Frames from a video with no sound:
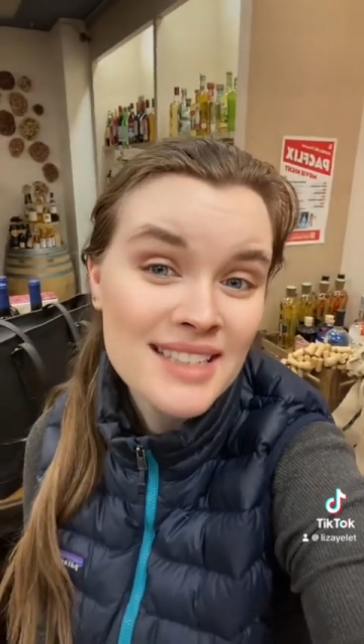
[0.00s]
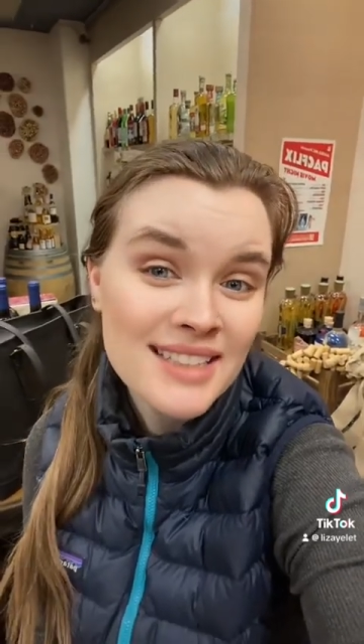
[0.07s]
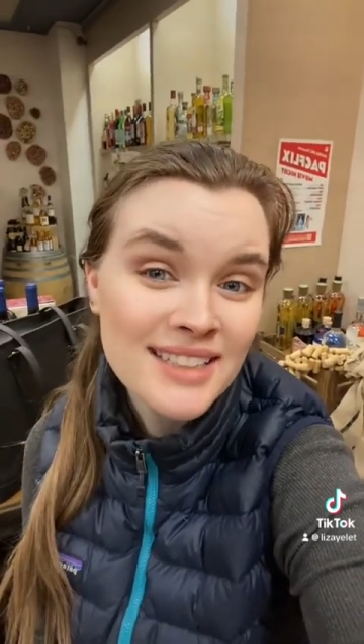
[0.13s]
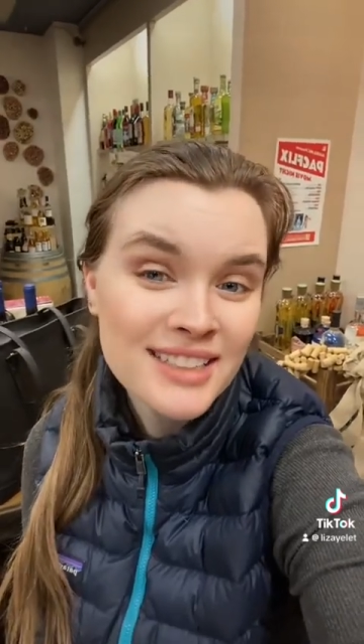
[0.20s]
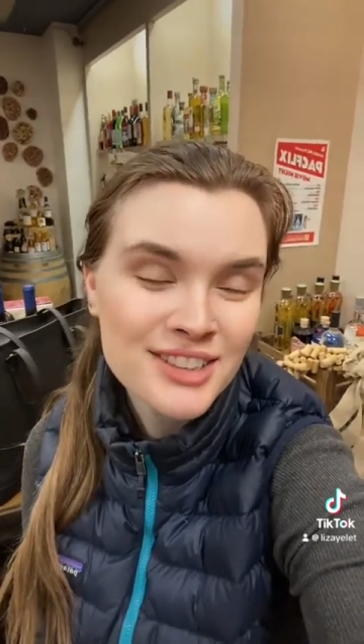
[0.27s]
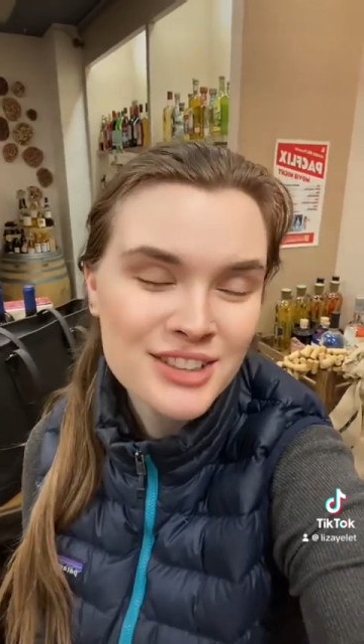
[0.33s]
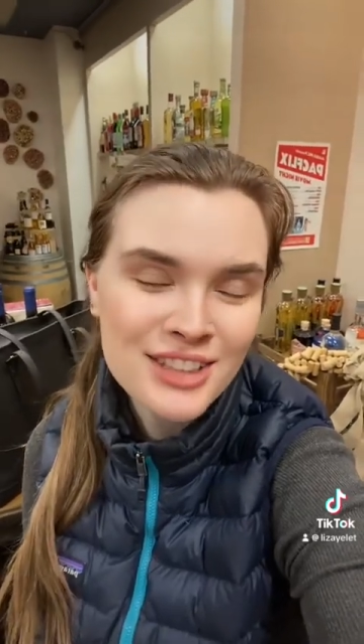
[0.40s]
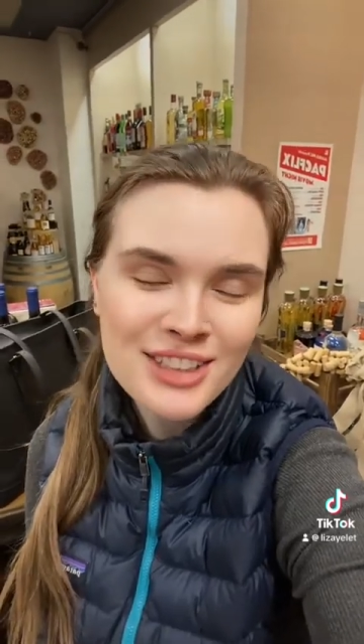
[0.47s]

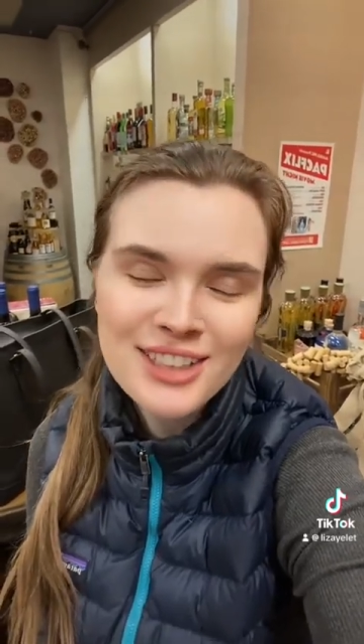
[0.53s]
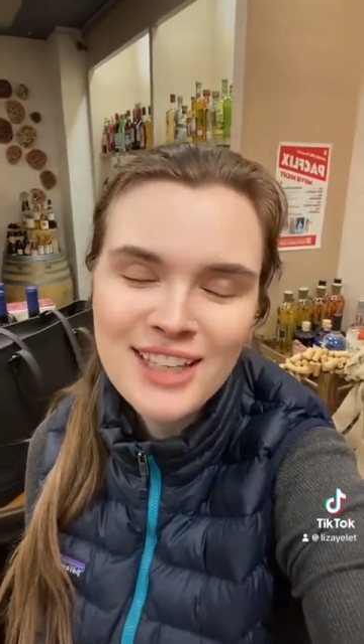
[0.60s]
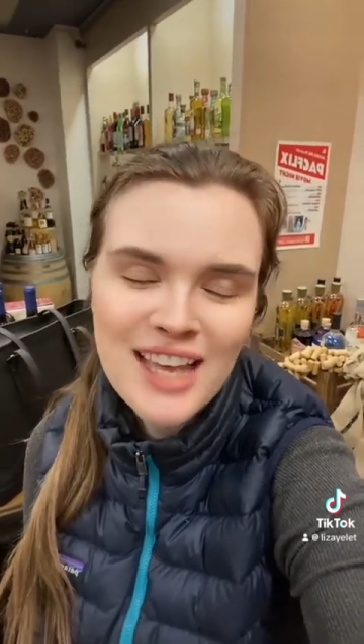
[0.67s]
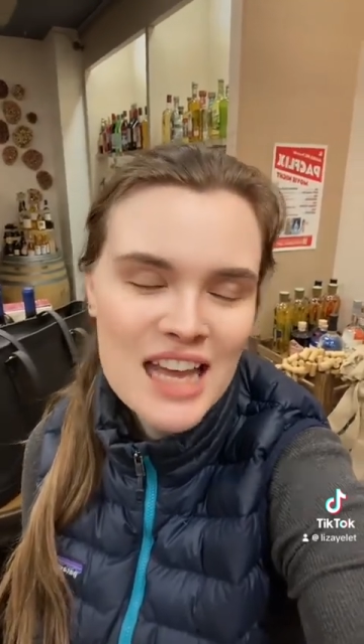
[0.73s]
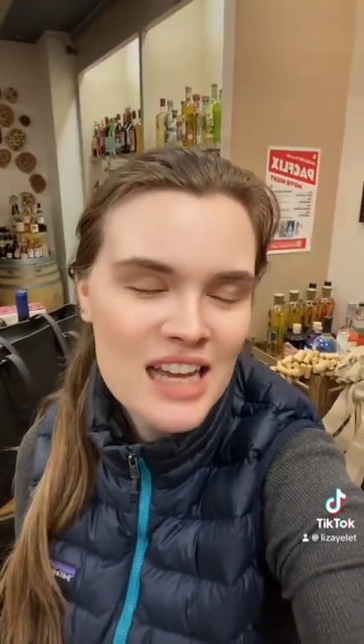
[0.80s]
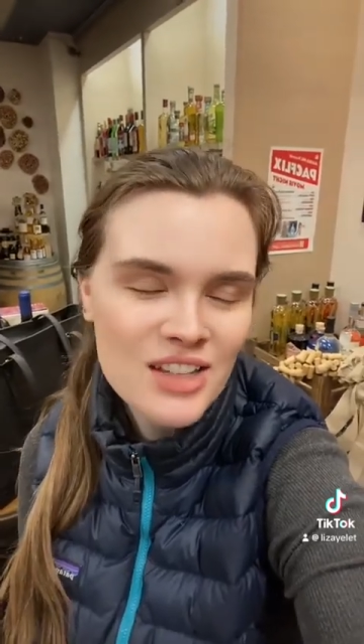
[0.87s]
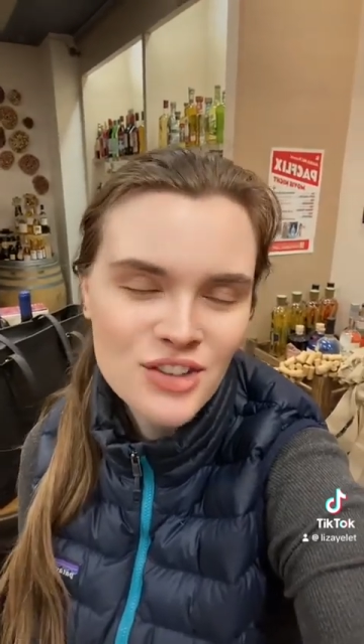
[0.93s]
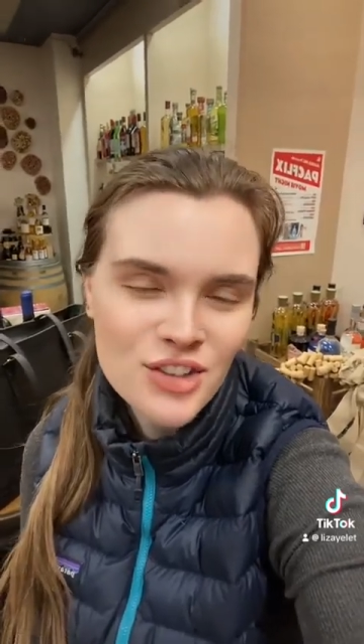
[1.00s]
initial,
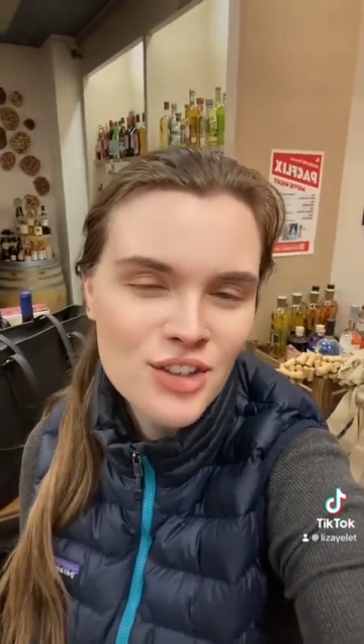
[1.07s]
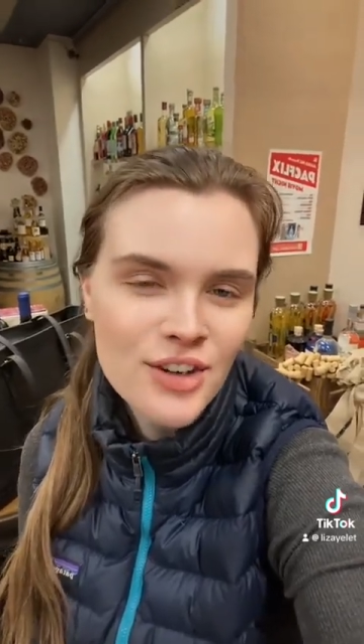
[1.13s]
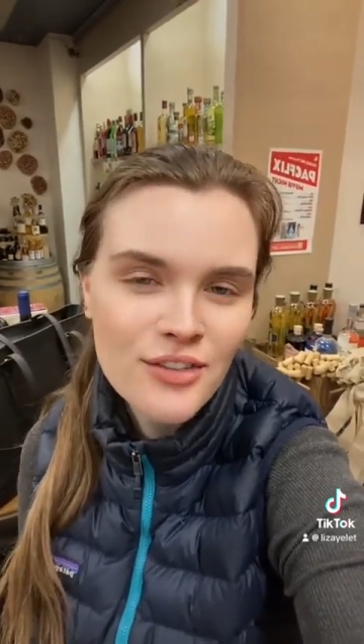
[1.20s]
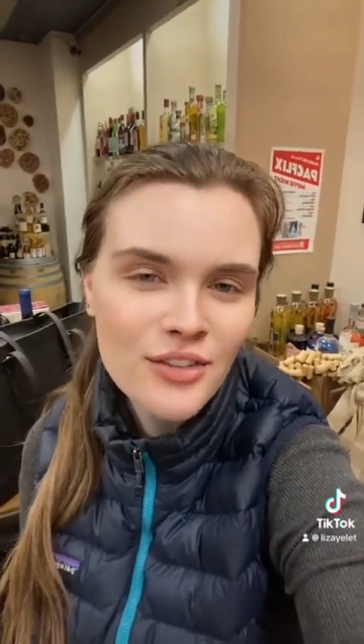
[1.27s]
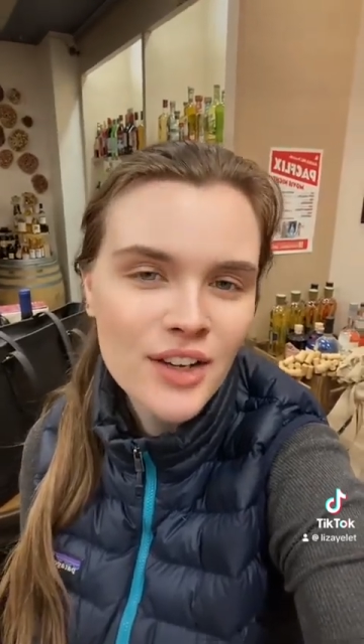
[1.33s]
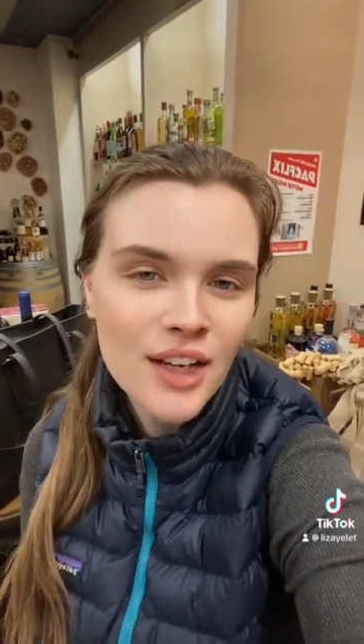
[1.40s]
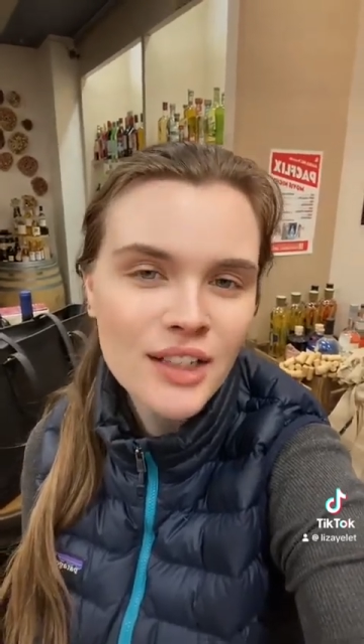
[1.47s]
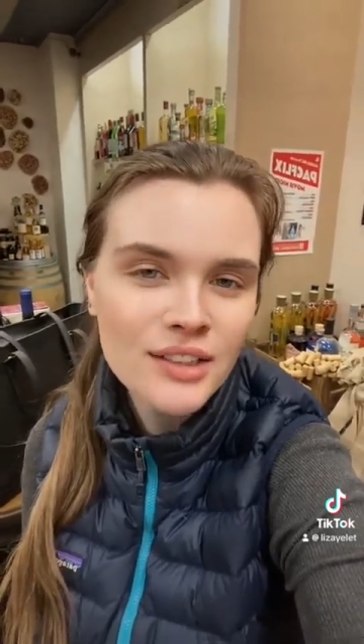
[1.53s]
extra
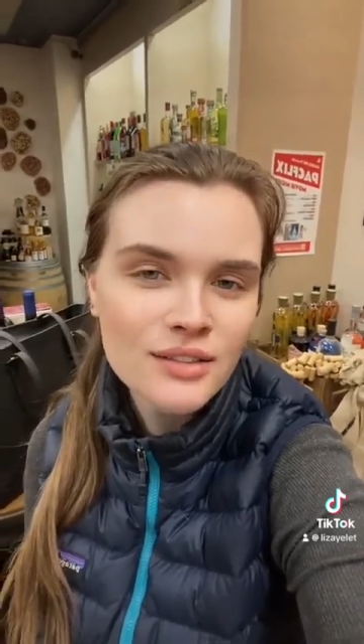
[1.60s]
fun,